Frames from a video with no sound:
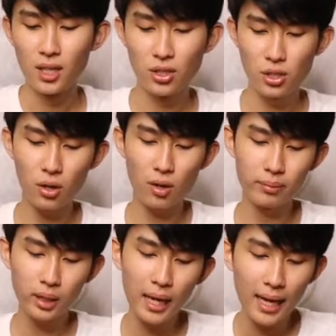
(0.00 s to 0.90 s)
so I'm
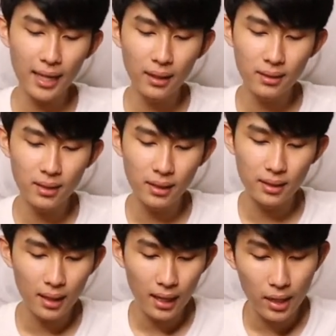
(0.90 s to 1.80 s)
gonna end
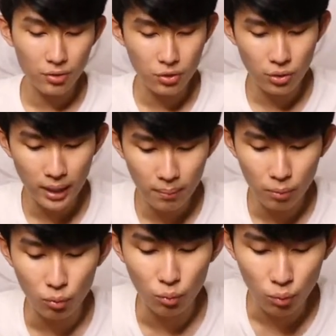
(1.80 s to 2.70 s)
the live
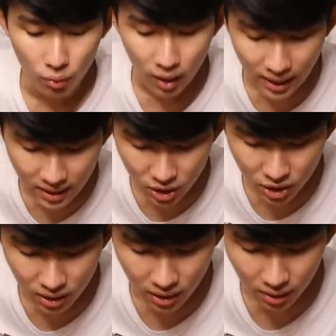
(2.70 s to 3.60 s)
stream right
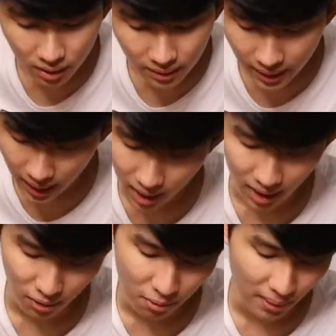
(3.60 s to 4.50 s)
here.
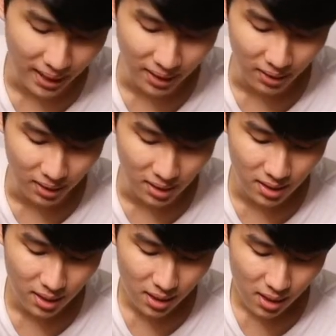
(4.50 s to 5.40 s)
Nehan, oh my goodness.
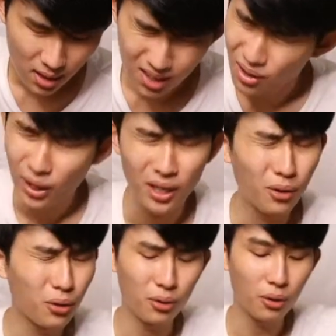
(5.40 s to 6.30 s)
Okay,
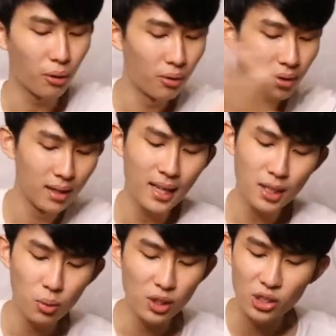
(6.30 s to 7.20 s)
go,
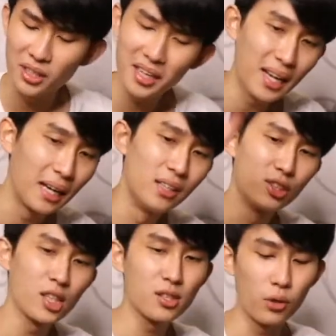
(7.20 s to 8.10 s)
last question, Nehan,
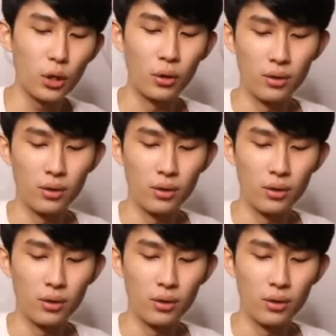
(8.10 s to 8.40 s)
just for you.